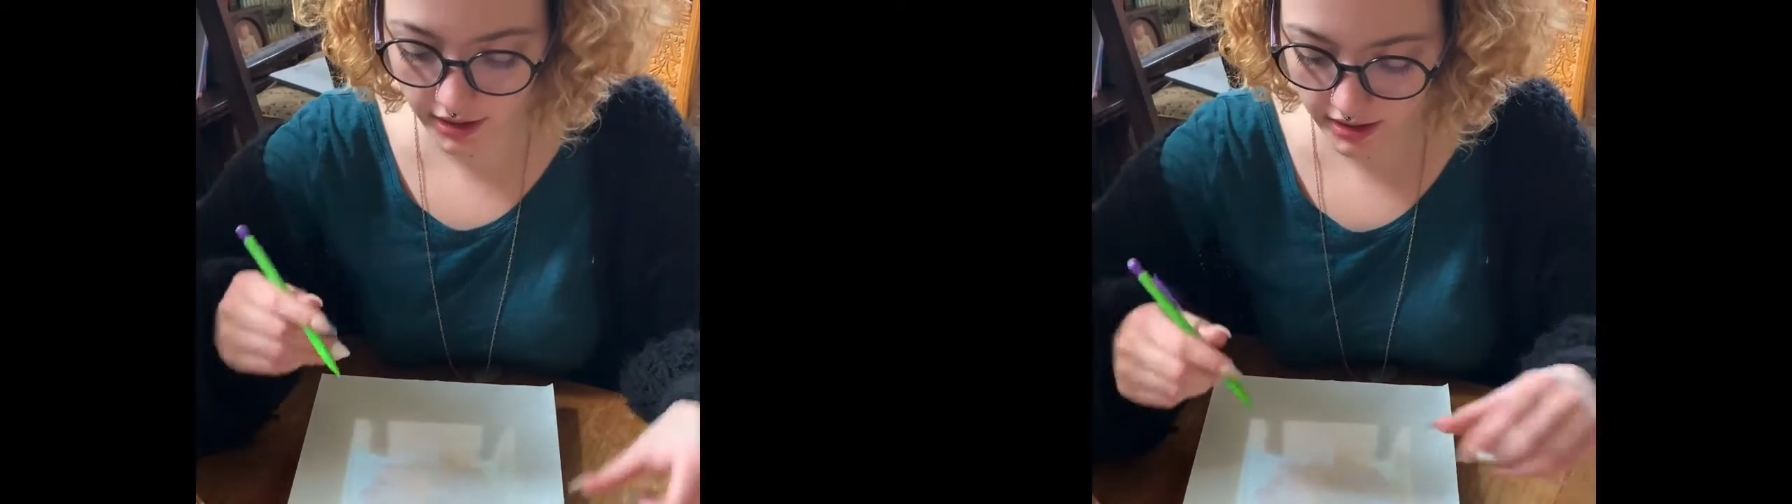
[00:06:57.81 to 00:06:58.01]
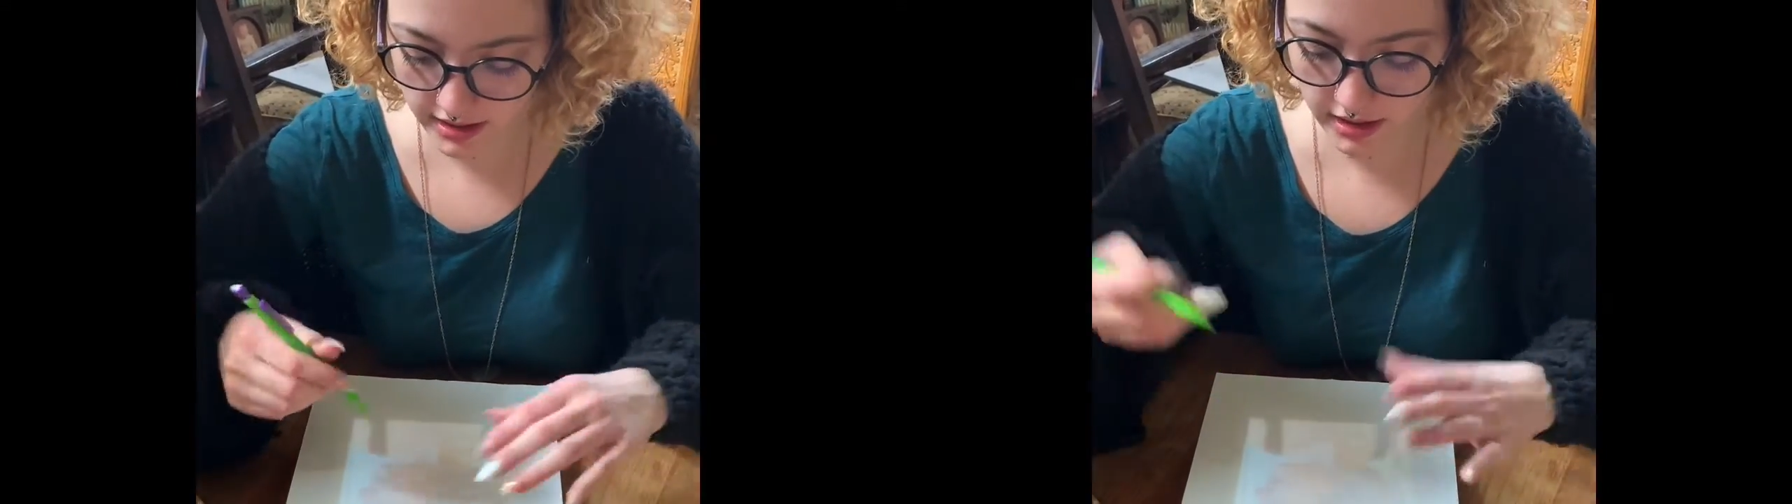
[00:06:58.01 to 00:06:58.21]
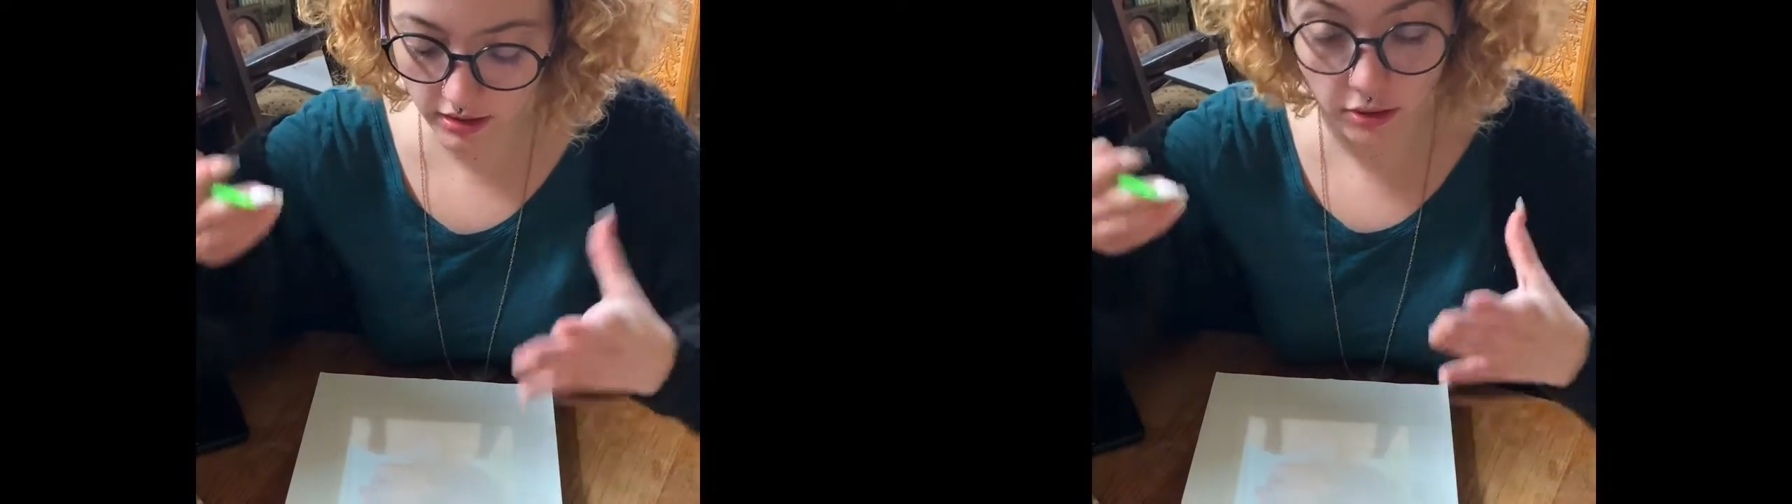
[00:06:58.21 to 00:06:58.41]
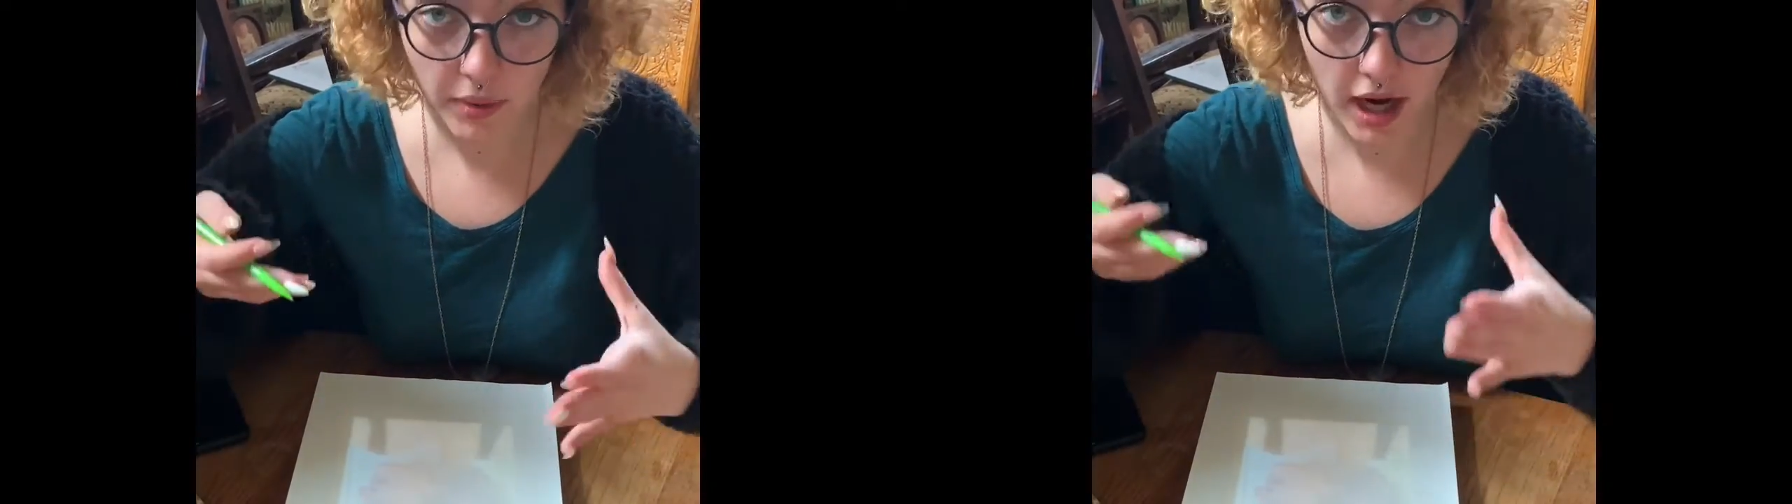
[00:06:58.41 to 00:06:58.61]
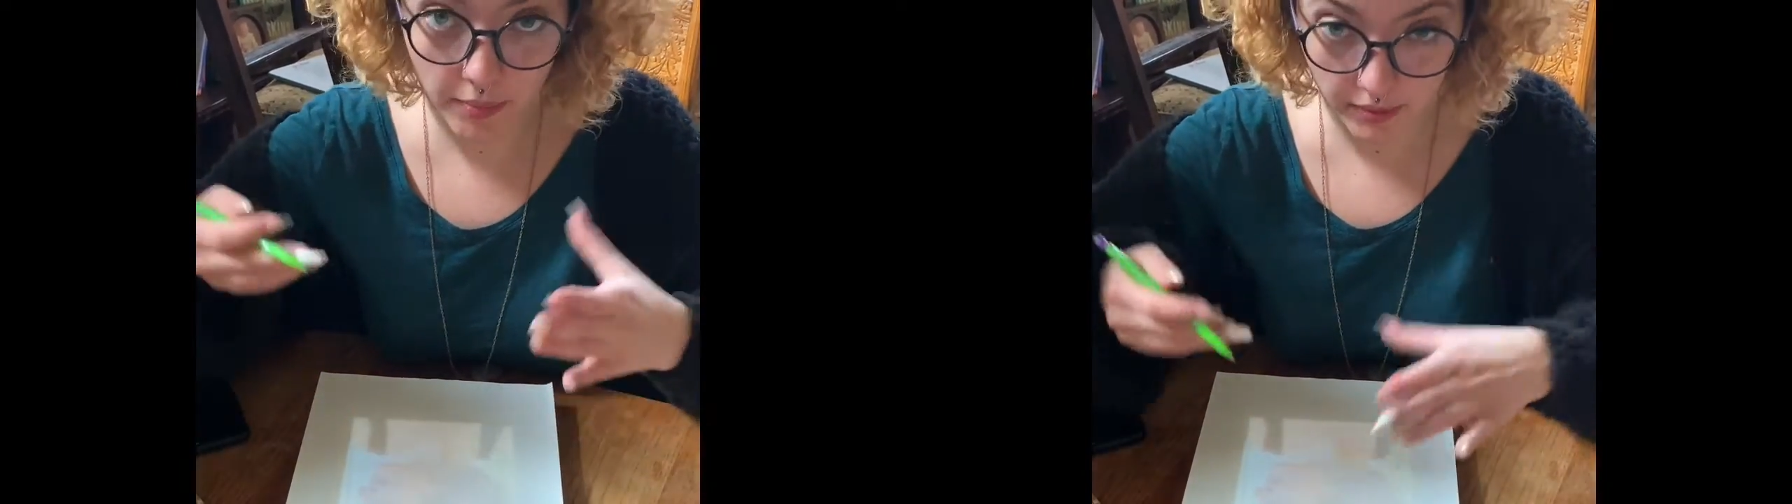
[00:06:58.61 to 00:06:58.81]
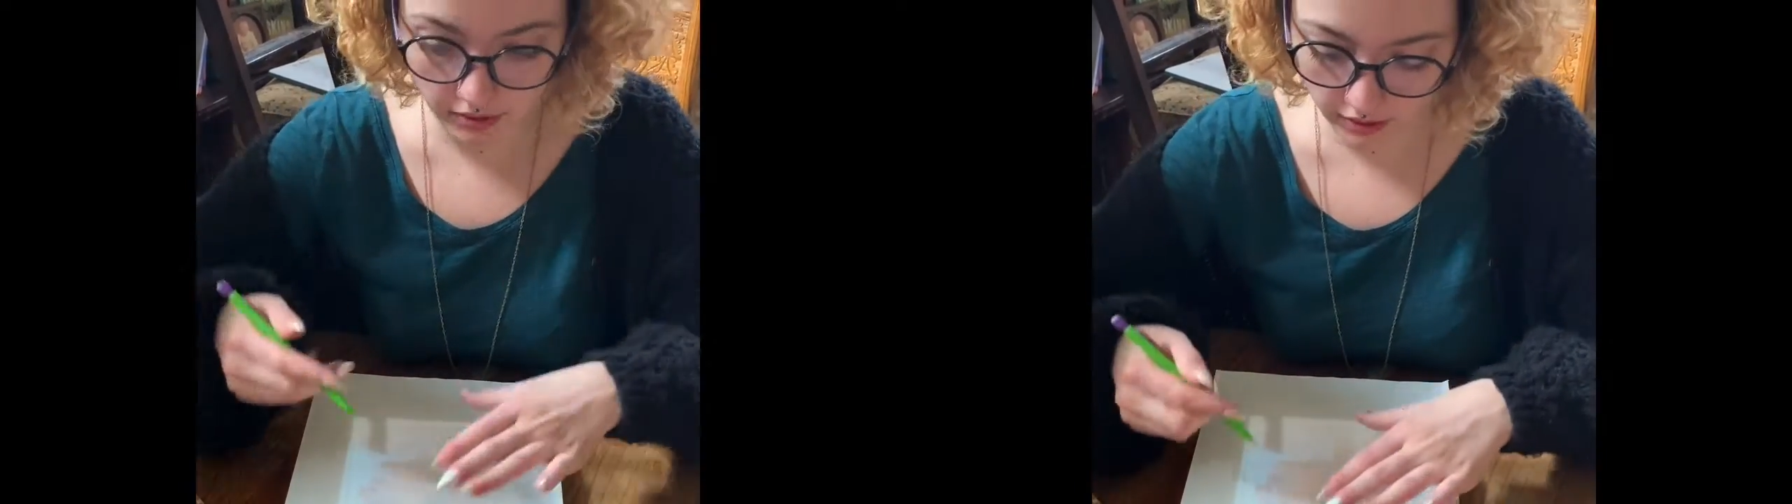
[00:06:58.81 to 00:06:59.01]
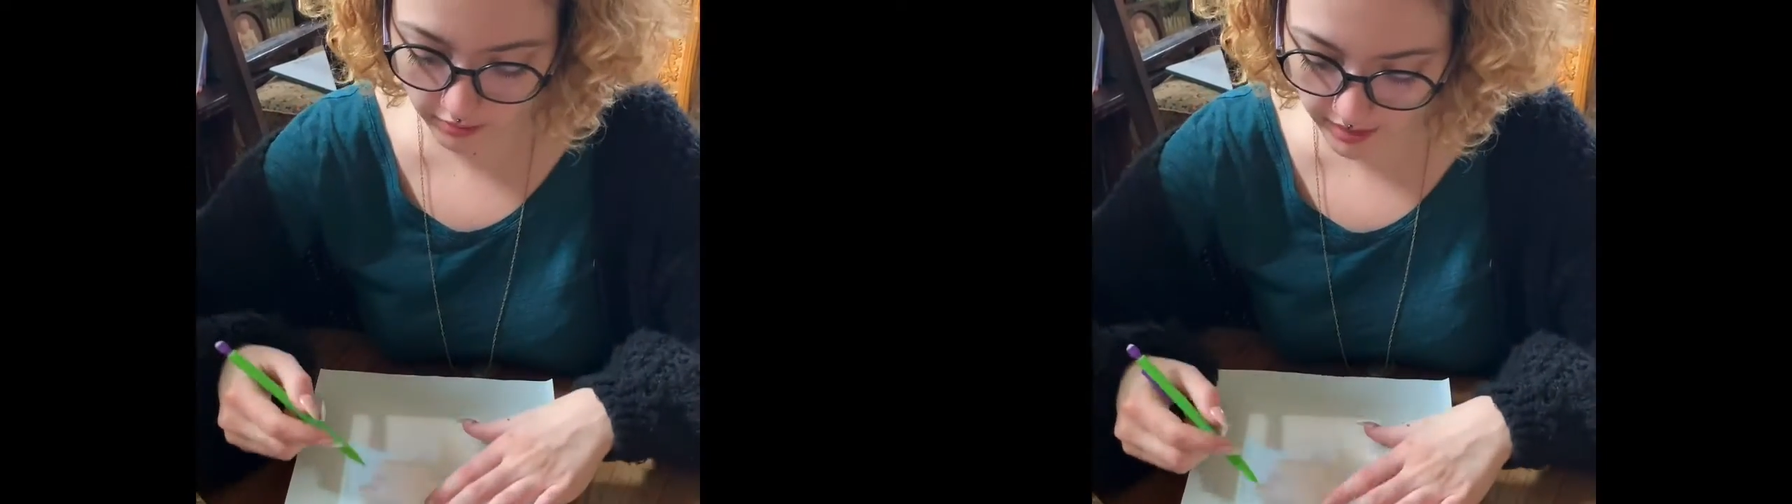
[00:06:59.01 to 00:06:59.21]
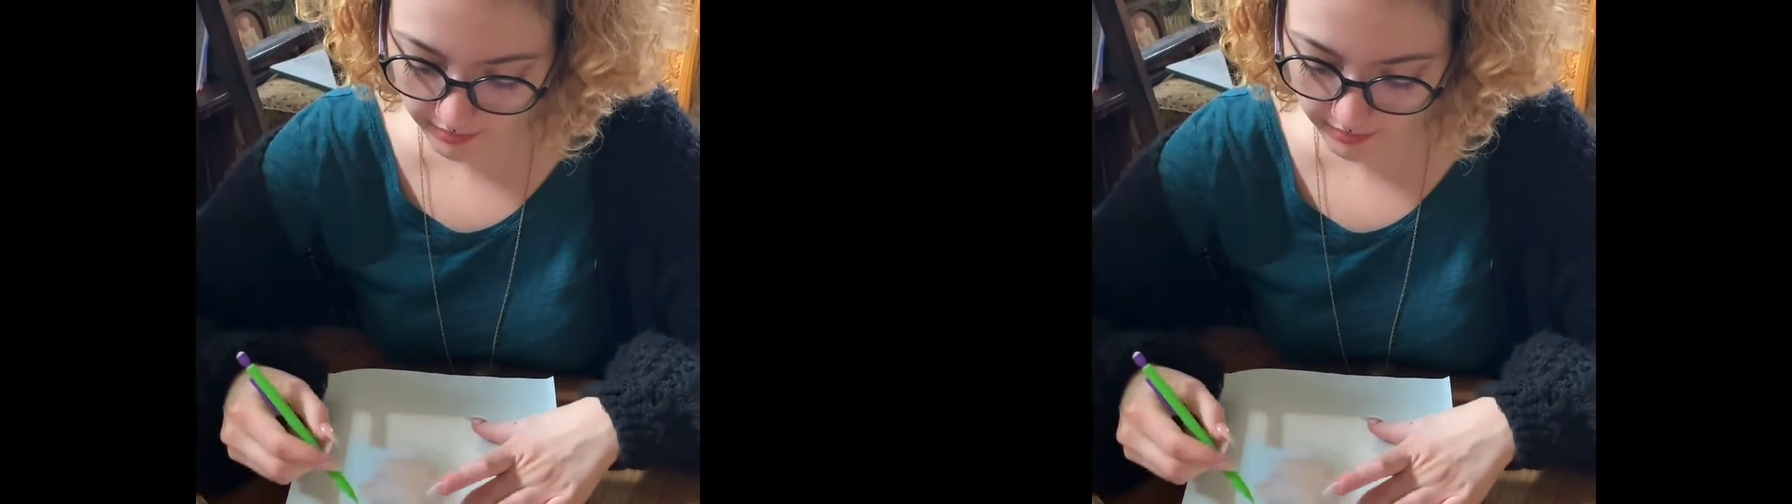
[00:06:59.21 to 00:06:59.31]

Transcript: because then it'll pop a little bit